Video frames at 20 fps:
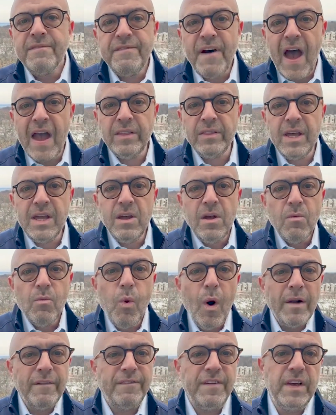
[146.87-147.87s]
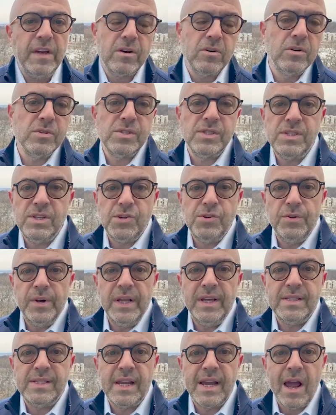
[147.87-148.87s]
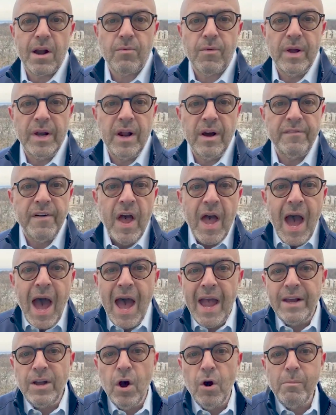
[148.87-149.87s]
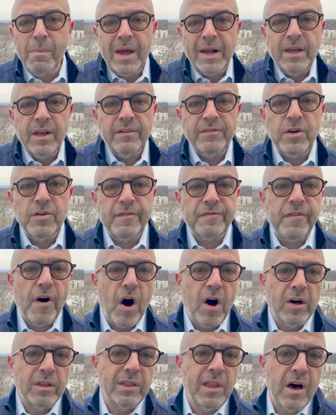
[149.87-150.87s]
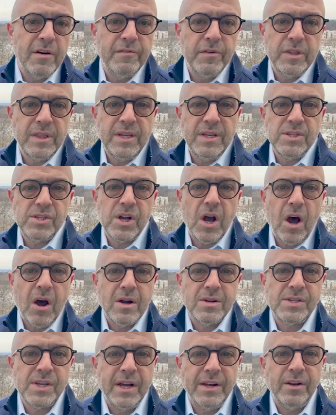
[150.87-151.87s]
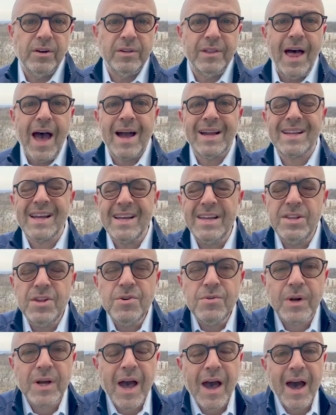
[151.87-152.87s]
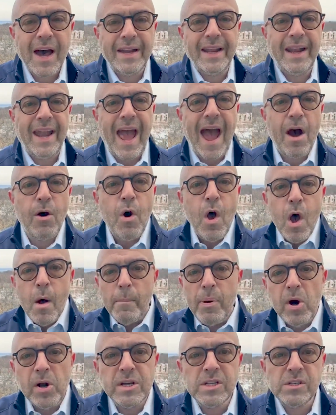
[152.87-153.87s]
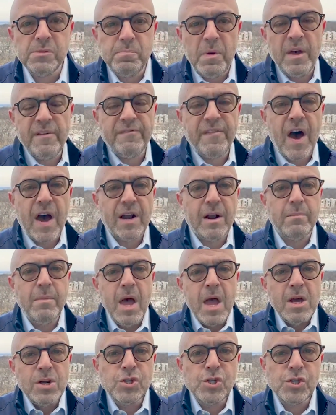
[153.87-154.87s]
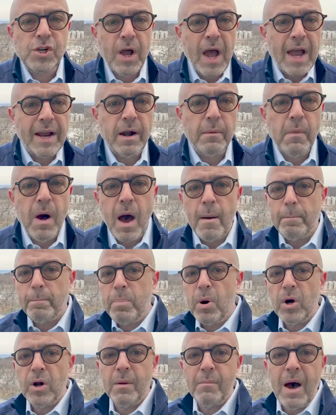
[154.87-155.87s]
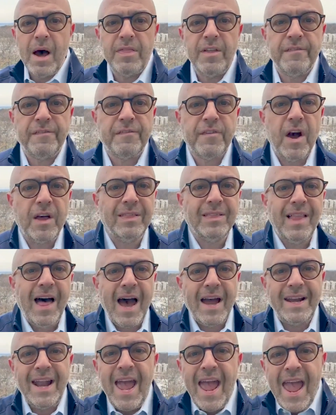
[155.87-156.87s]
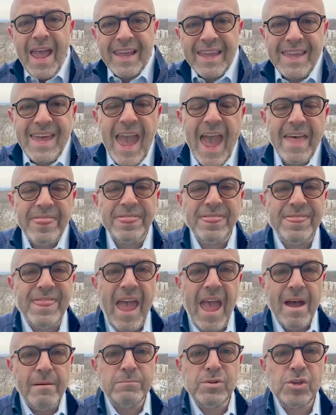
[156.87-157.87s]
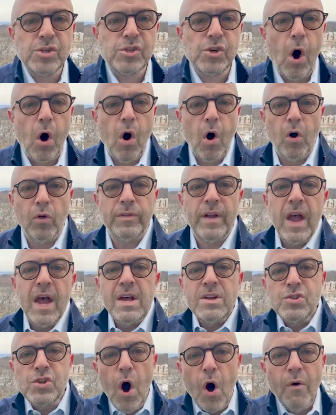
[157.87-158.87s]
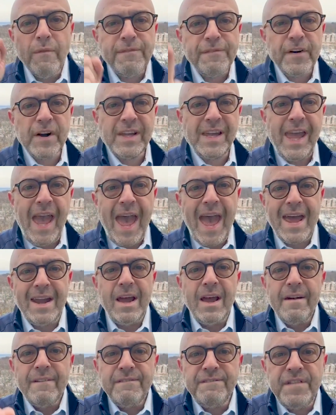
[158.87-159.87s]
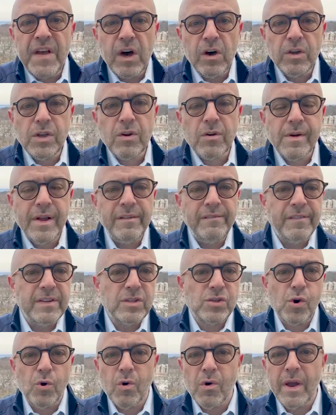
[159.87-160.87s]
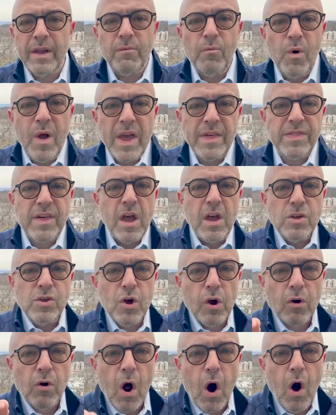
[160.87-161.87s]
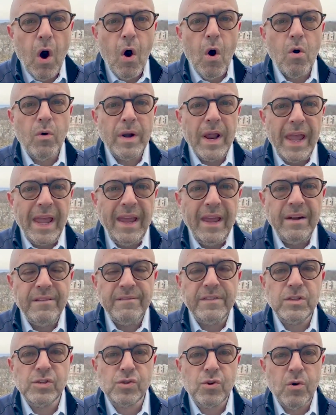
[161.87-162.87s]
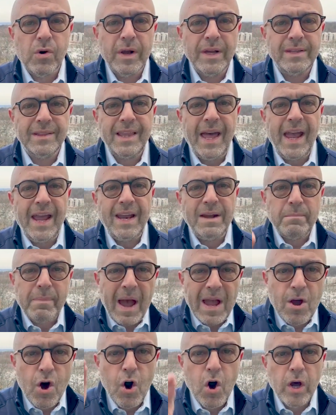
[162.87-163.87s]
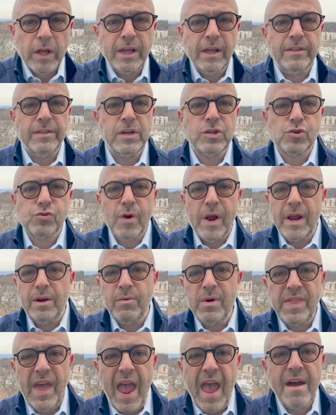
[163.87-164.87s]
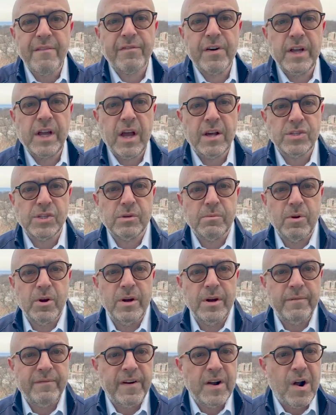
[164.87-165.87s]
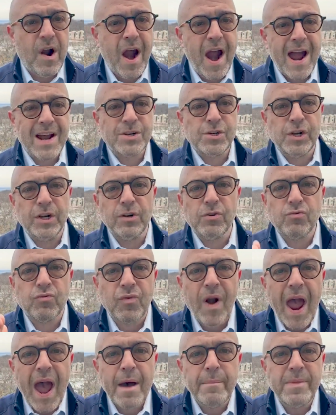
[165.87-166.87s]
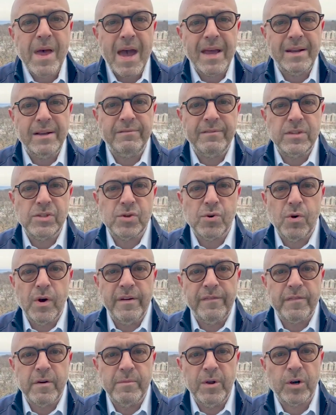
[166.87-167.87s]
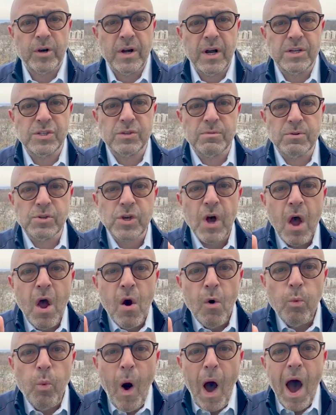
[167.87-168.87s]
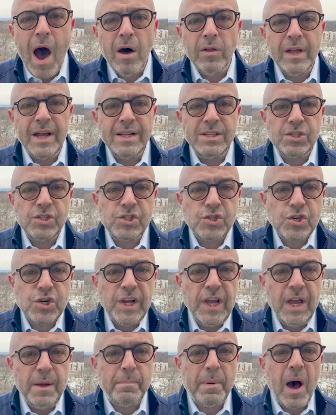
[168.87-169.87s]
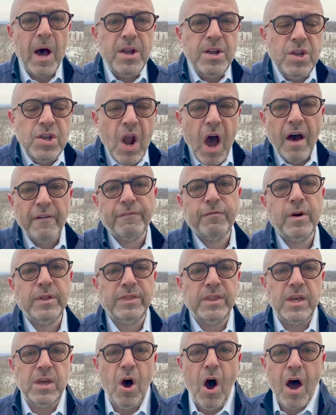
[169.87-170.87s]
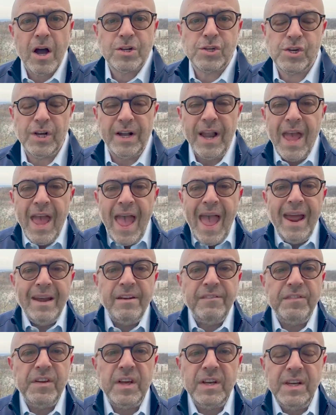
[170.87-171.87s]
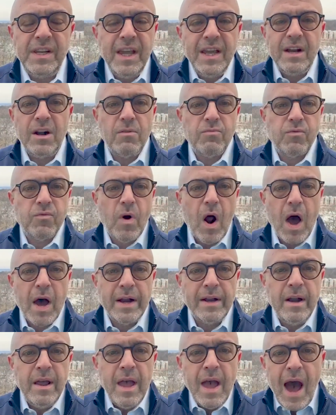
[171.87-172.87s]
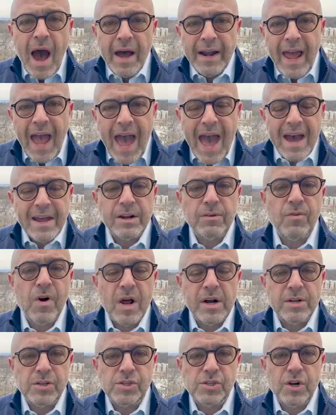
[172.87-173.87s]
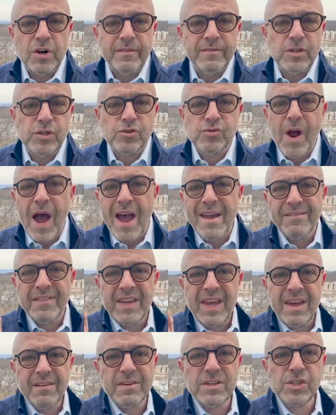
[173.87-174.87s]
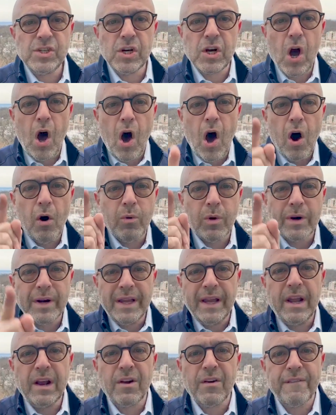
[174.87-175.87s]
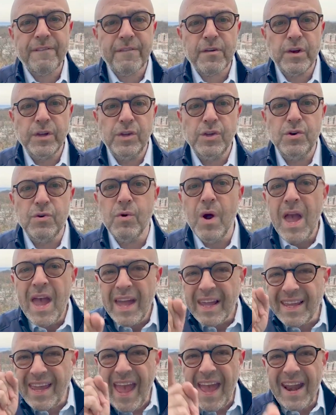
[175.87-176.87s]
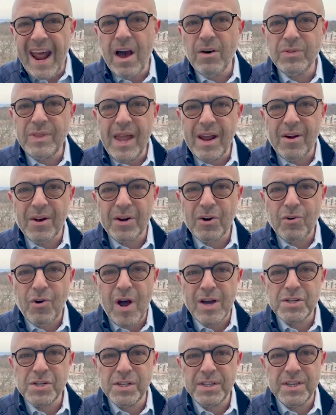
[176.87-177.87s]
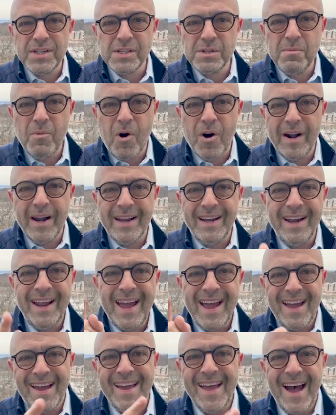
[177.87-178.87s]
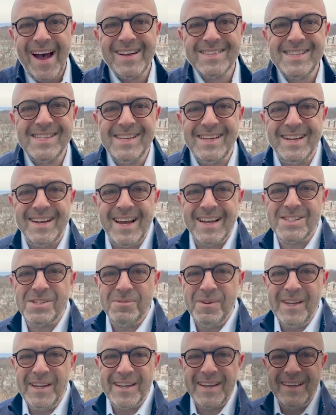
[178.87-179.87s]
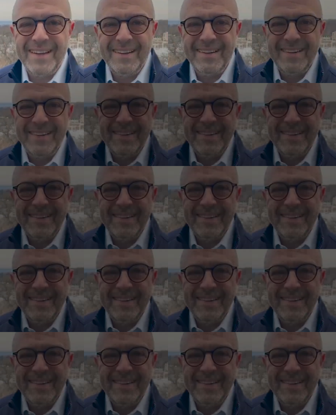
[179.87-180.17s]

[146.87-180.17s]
Finally, what vehicles do you need to get rid of? I know many of you fall in love with these cars on your lot. Can you cut it out, put a spiff on them, shine them up, put them on the front line, get them sold? Don't forget, fill your inventory with your own inventory lane by hooking the trade with every customer interaction. Grab that inventory from your customers while it's cheap enough with the auction. And if you need a run on how to run a service drive, give us a call. We're here for you. Get out there and crush it this morning. I'll see you next week.